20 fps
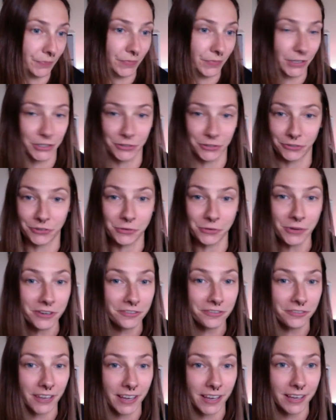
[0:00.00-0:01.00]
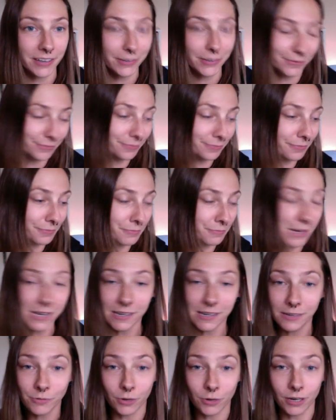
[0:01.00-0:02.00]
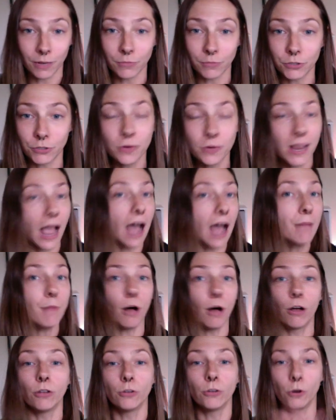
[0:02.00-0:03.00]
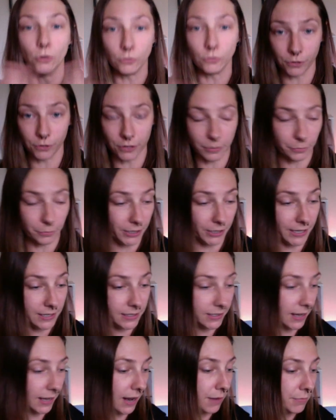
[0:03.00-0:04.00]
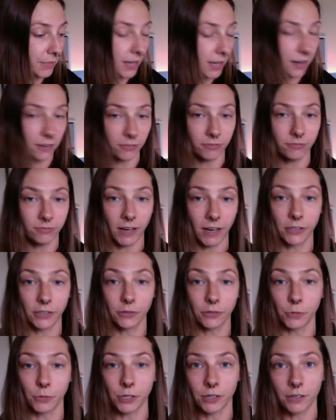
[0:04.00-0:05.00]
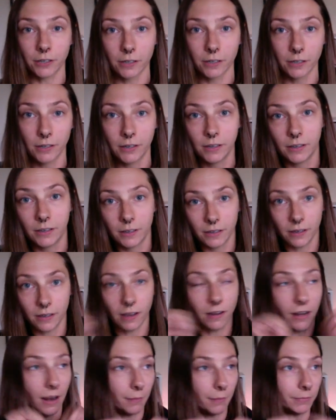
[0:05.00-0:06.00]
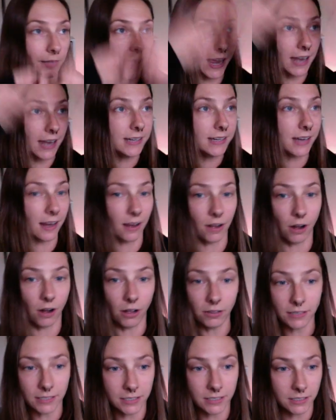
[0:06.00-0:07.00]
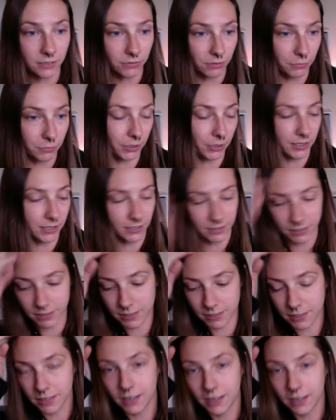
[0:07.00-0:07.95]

So if you want to find me, what I'm doing, I'm all over the place. I'm like a firework, and I'm landing in all these different places.